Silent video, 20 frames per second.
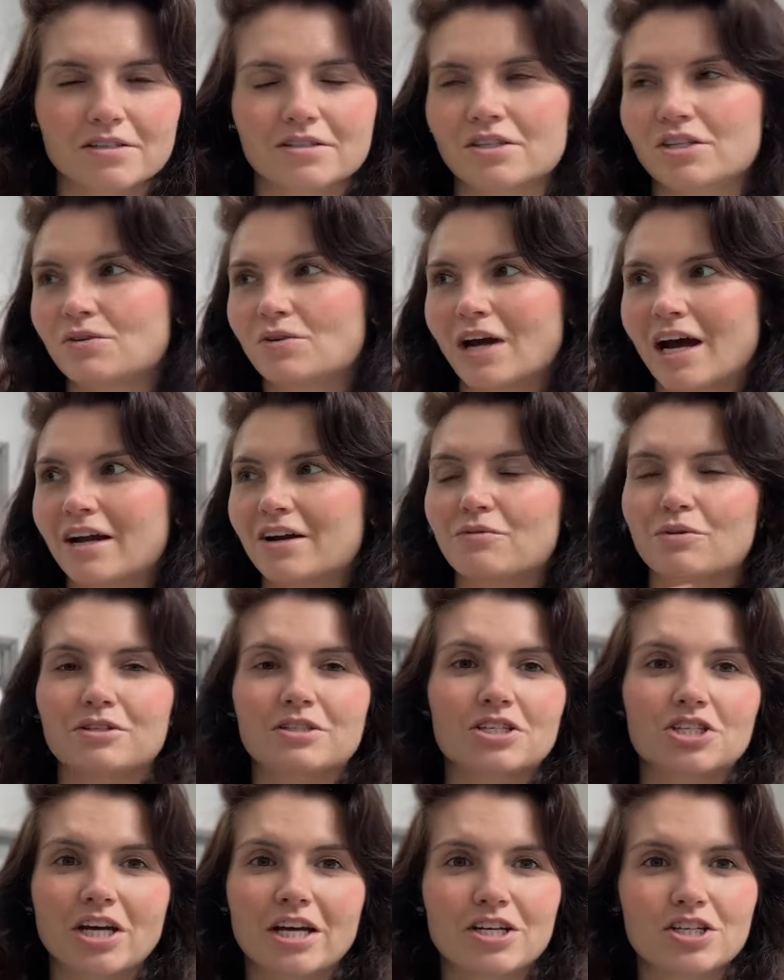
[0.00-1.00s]
you kind of want to
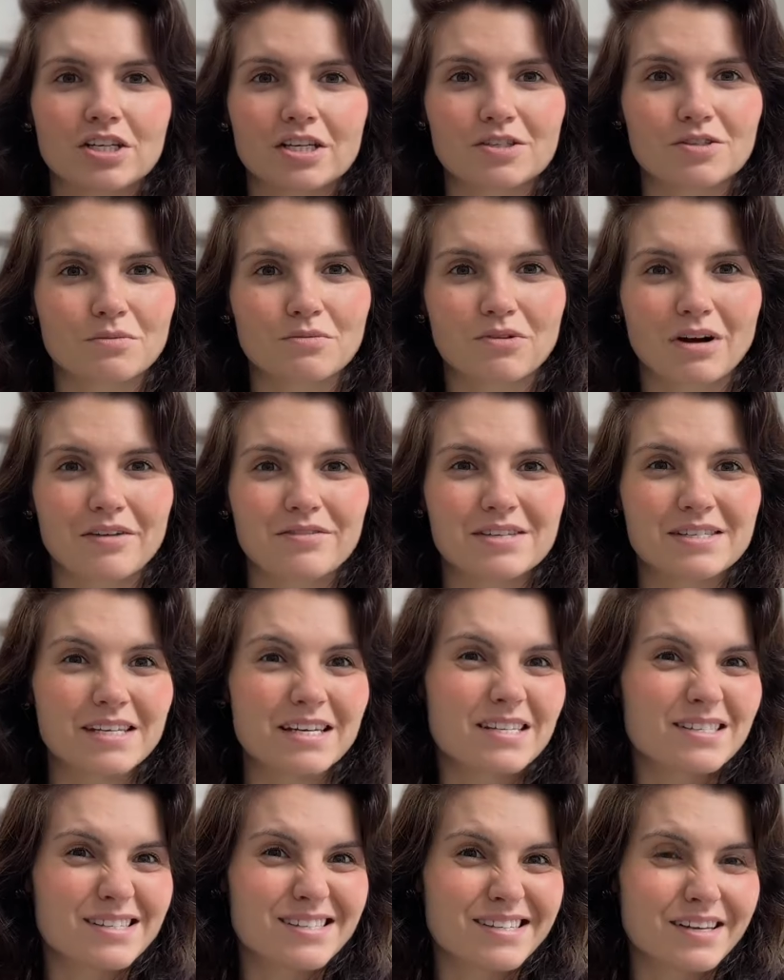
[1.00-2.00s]
change things up throughout the
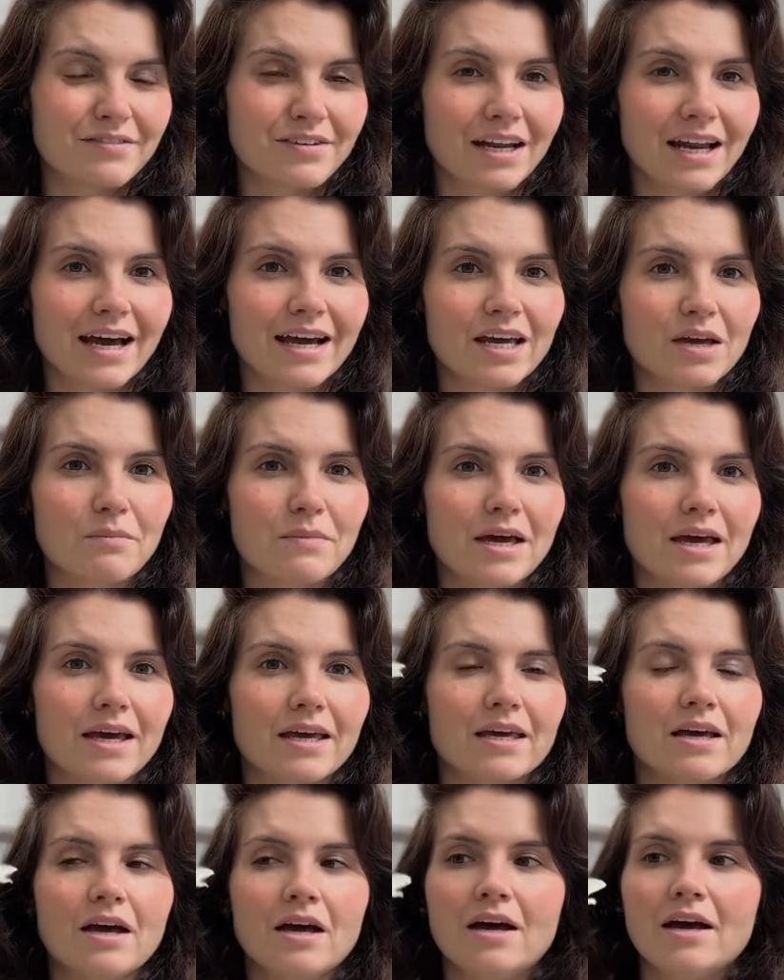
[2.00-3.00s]
seasons if you're like me,